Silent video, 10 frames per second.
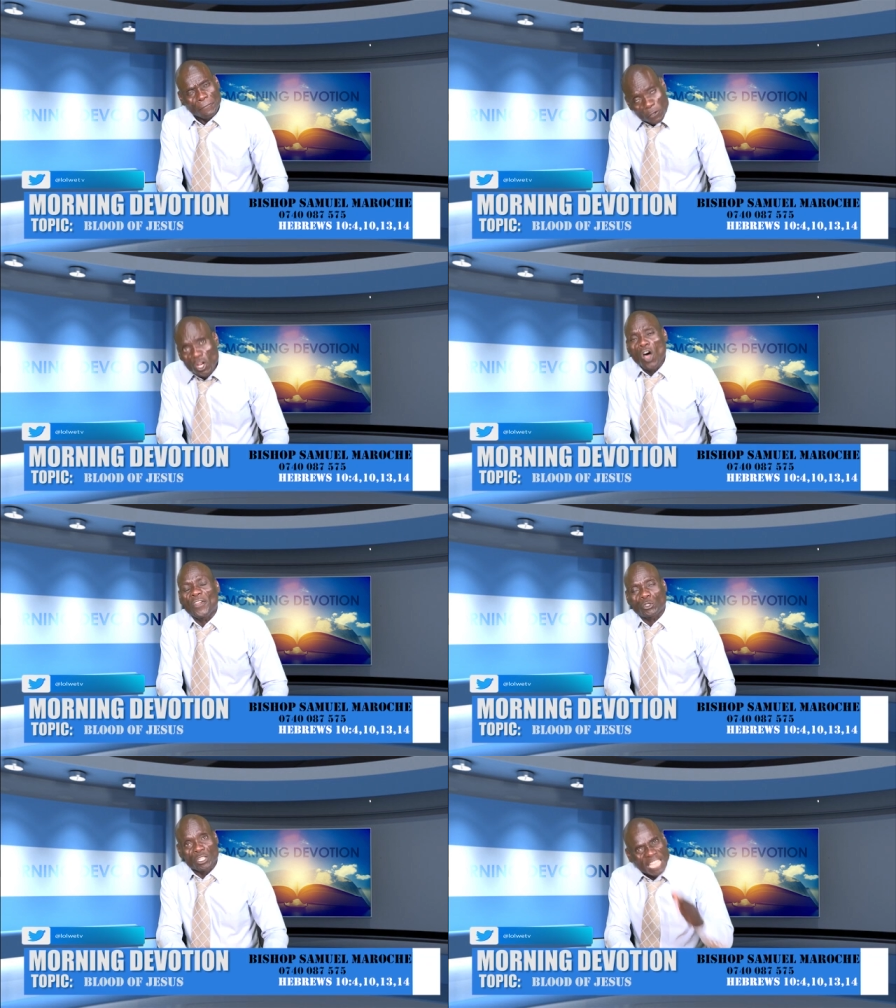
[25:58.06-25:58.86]
if you
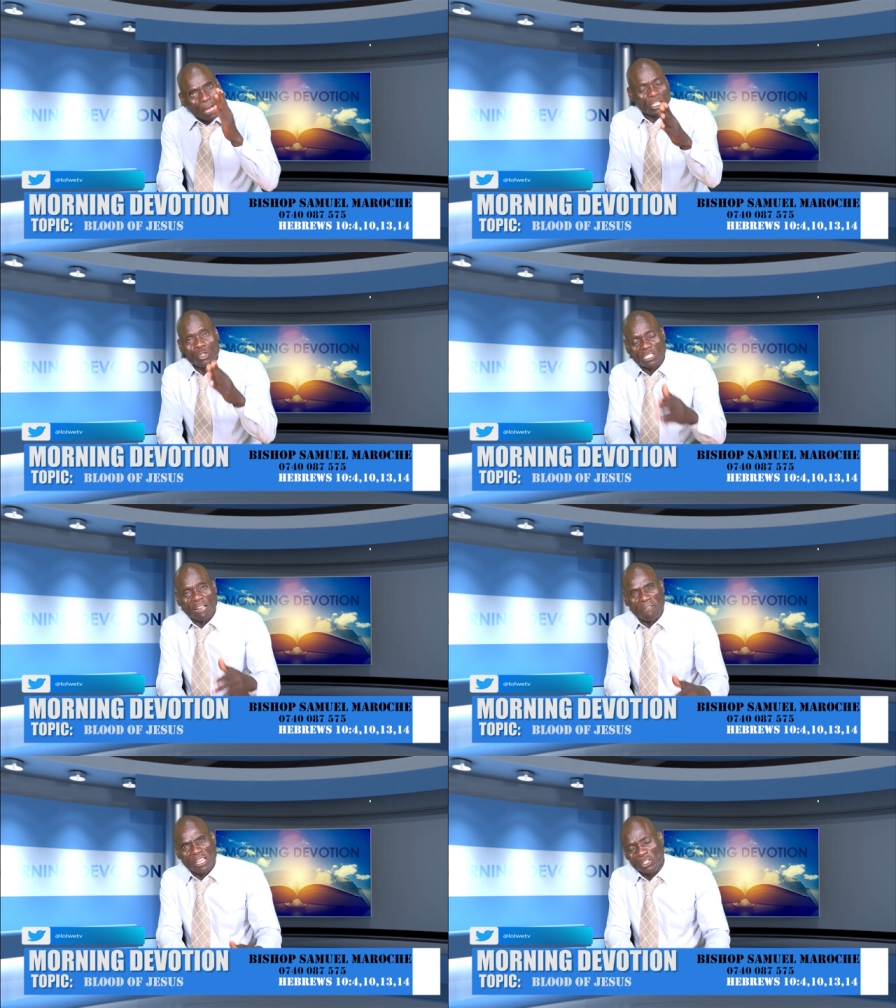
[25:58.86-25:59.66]
know that you're doubting
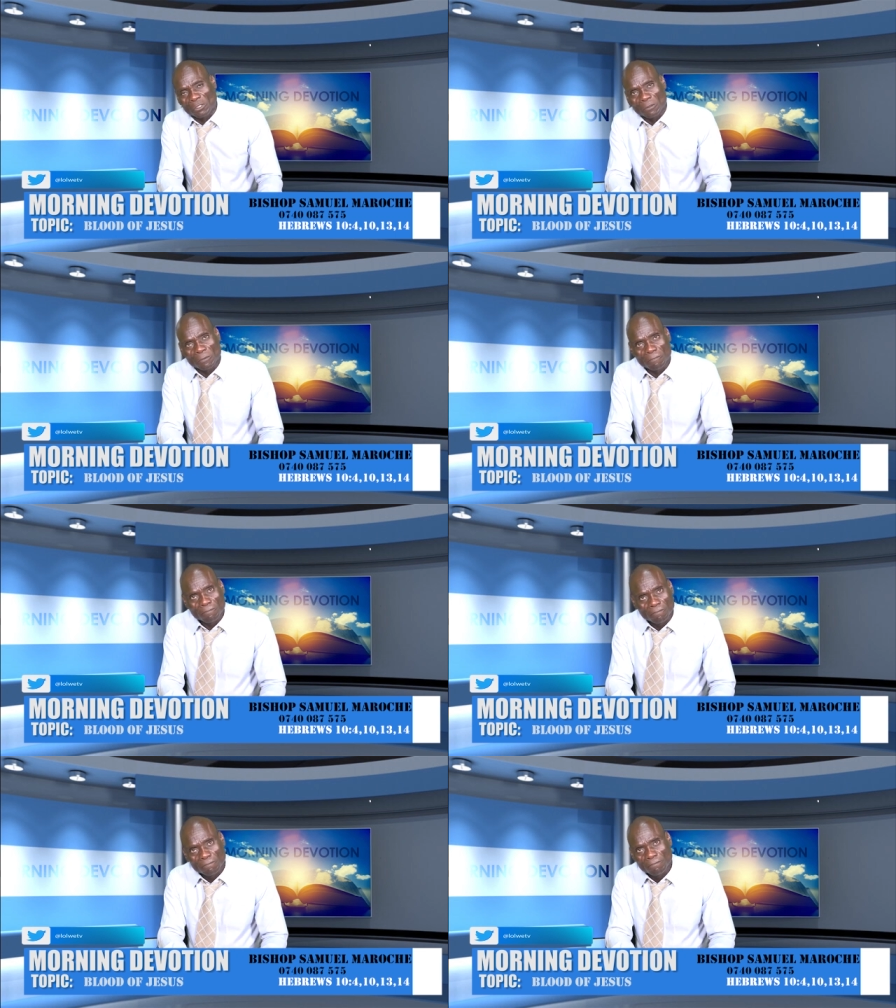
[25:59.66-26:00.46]
your salvation,
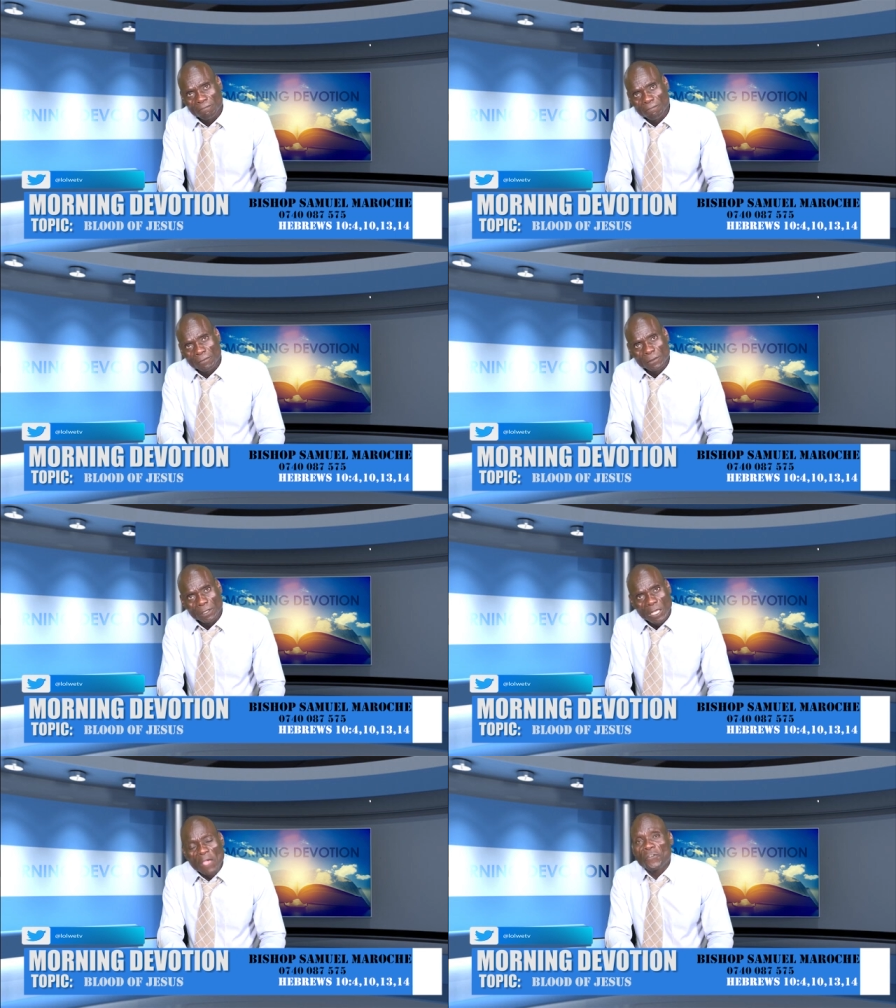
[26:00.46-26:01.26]

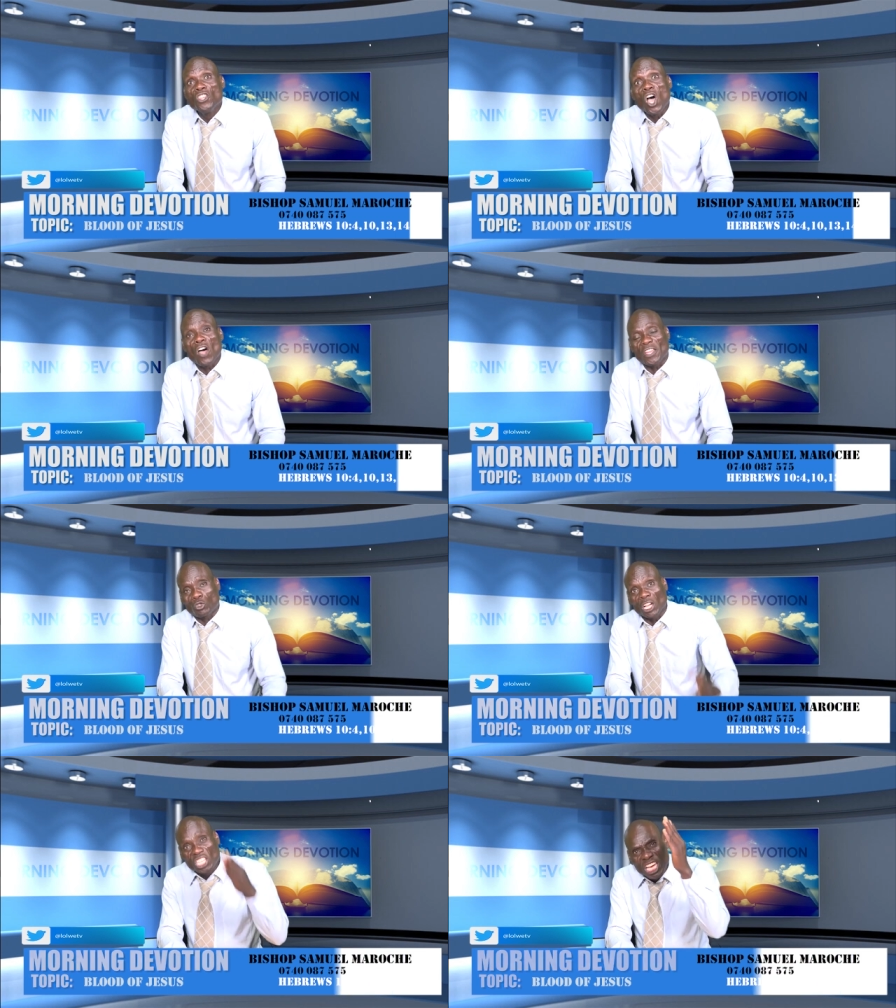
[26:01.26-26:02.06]
if you know
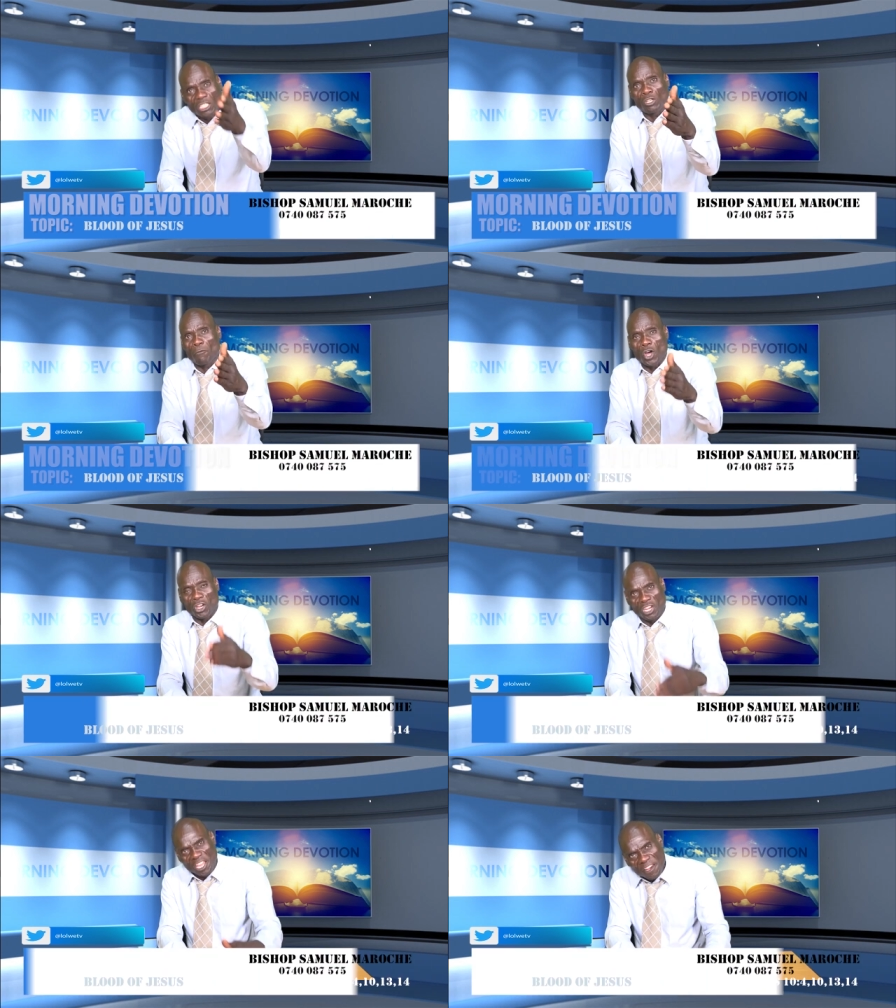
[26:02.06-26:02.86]
that you're guilty of
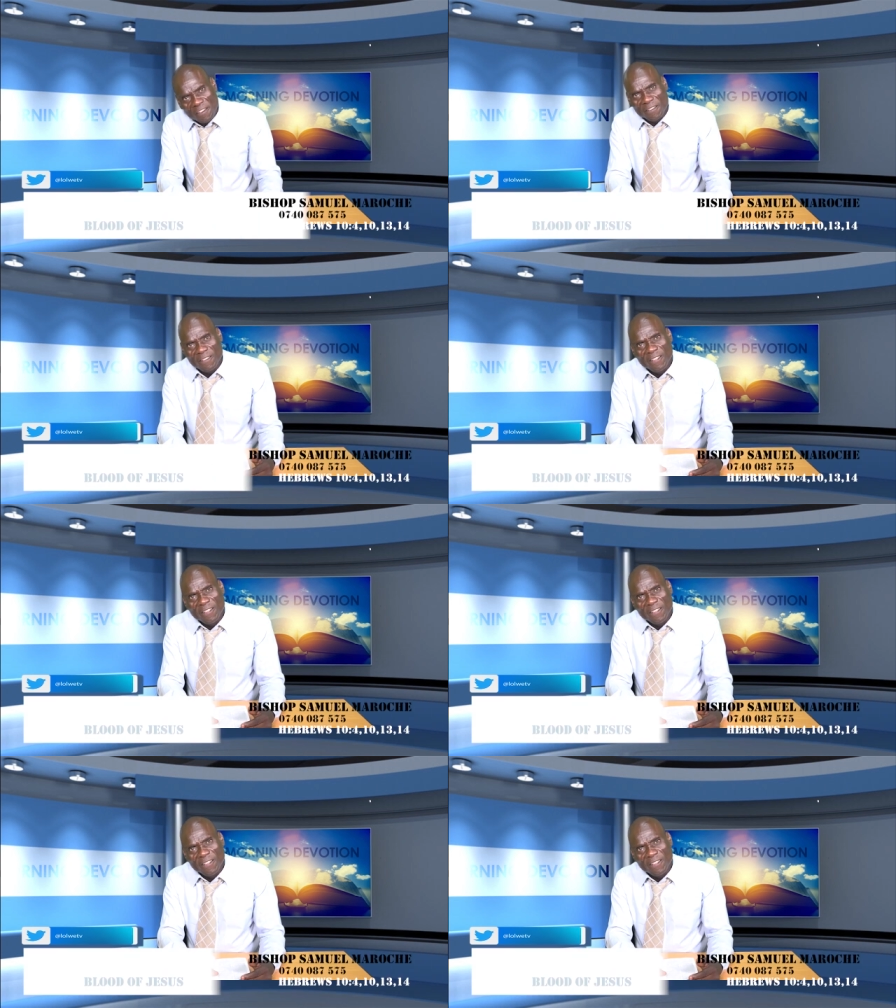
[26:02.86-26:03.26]
what you did,